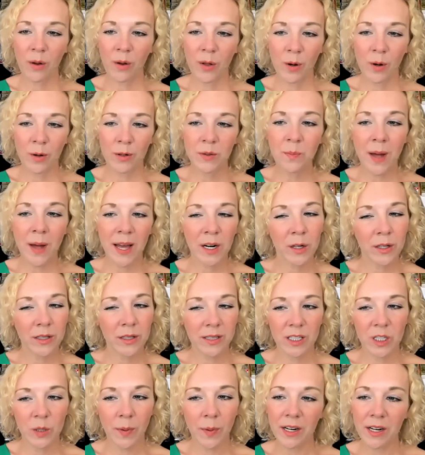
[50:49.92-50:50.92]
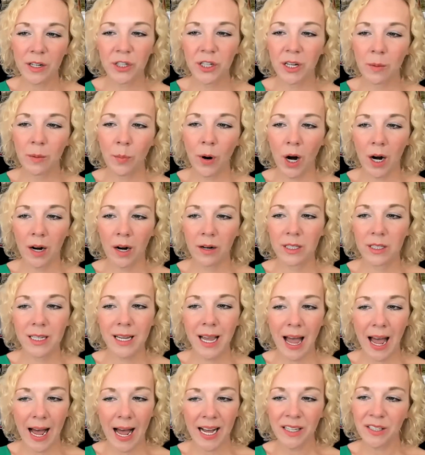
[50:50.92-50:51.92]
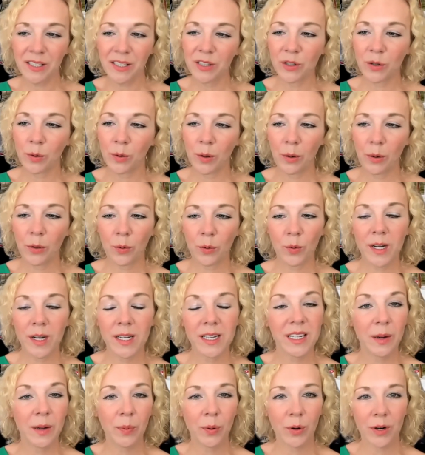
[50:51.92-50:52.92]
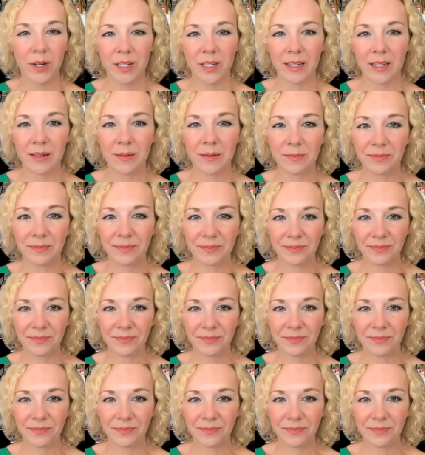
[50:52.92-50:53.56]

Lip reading: those metal suspension parts cast or 3D printed?